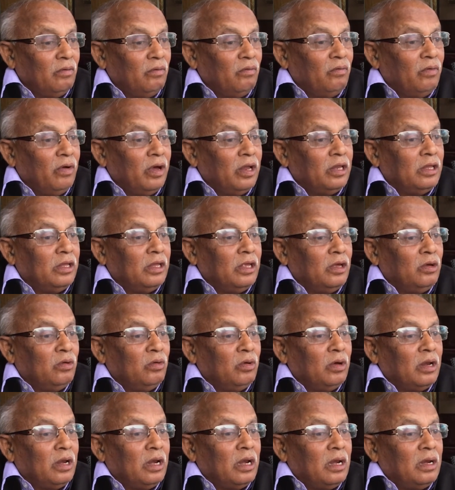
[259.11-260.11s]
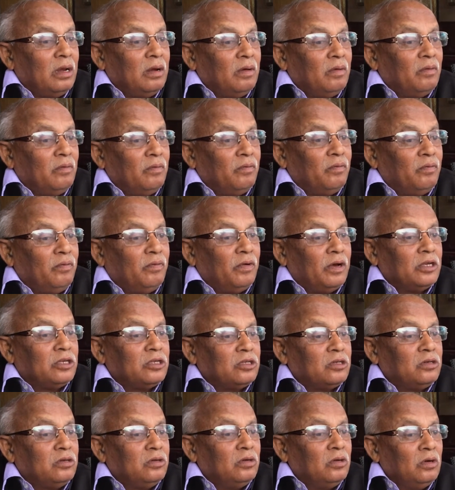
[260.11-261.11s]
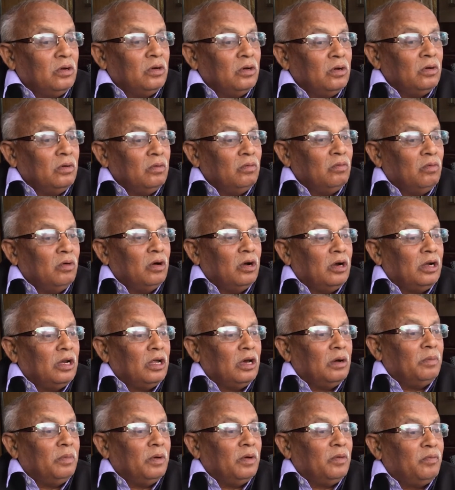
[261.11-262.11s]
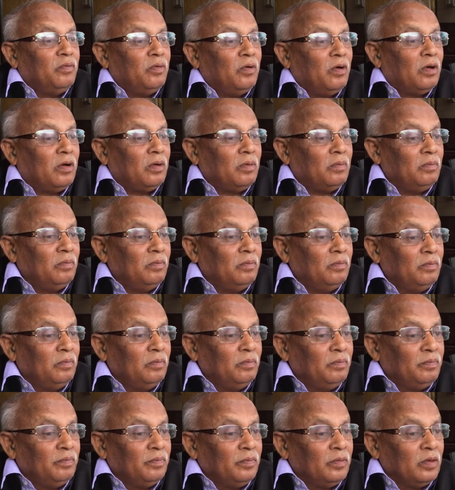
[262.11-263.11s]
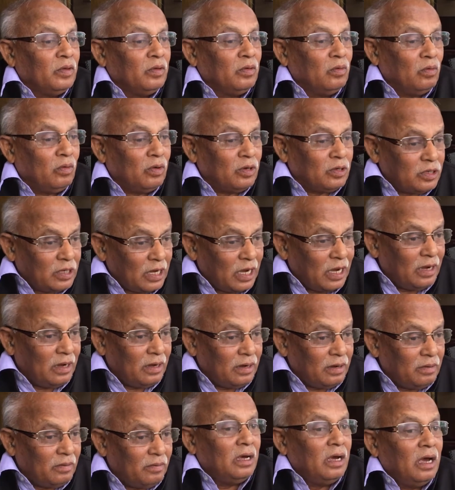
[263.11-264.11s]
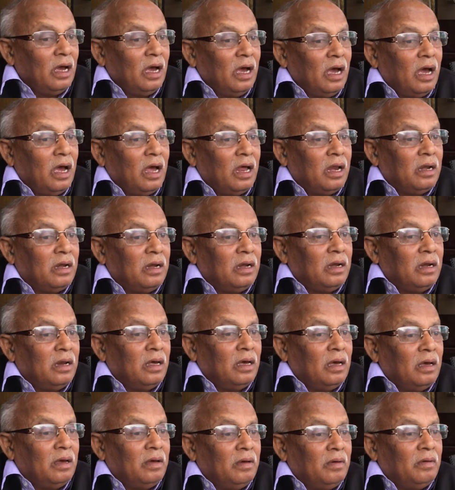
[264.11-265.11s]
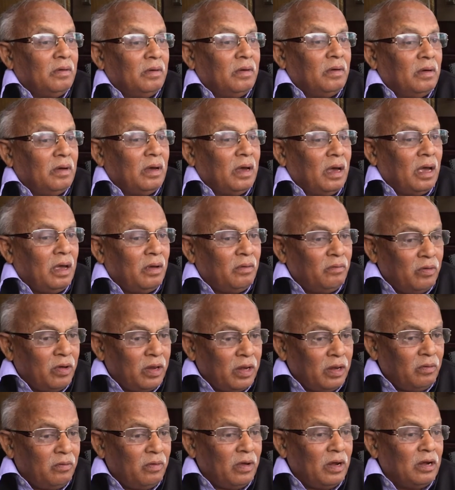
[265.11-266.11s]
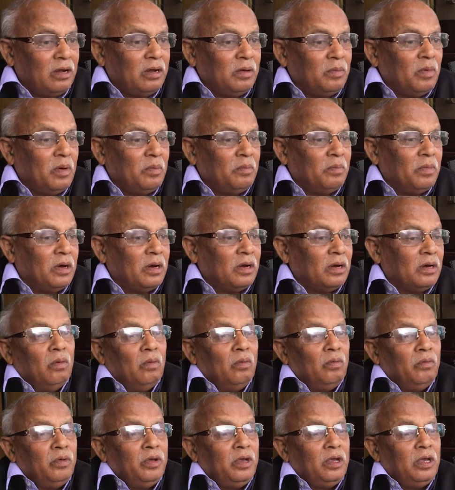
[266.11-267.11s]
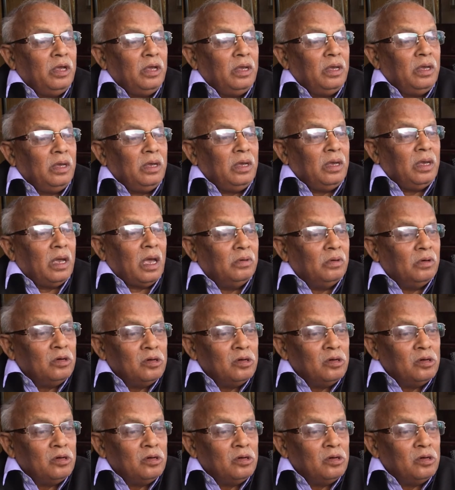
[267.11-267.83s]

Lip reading: When the UN first World Urban Forum was held, and I very well remember, we